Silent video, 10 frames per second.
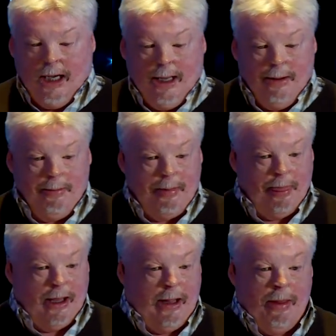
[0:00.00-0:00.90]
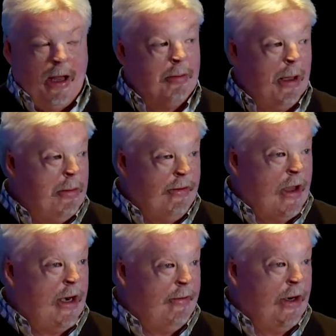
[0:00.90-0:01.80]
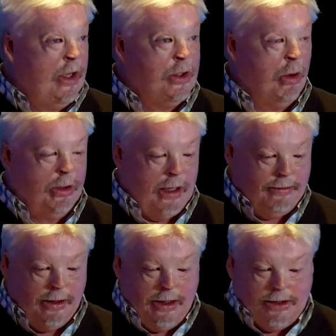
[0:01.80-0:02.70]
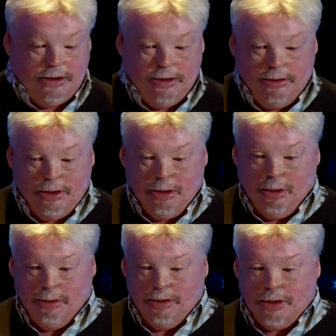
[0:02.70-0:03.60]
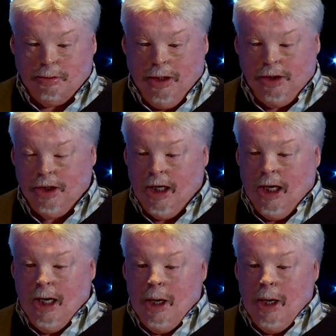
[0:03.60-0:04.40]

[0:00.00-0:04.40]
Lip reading: And that might be very, very short after this short speech.